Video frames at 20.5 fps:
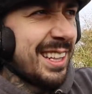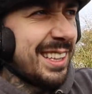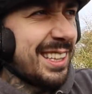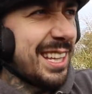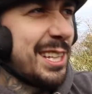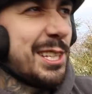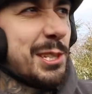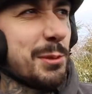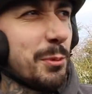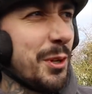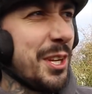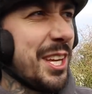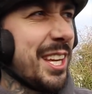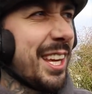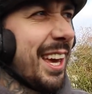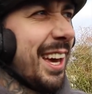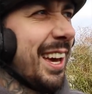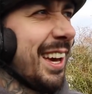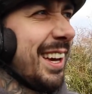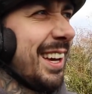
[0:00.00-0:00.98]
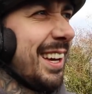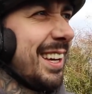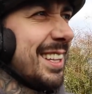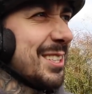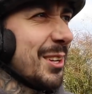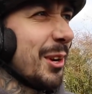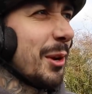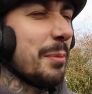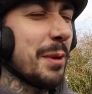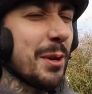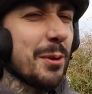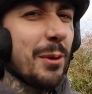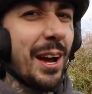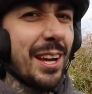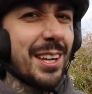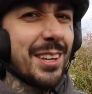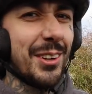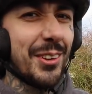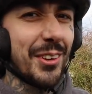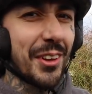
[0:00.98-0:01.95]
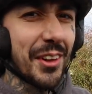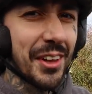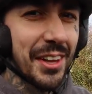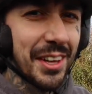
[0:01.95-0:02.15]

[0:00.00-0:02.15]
this week. It's going to be quite cool.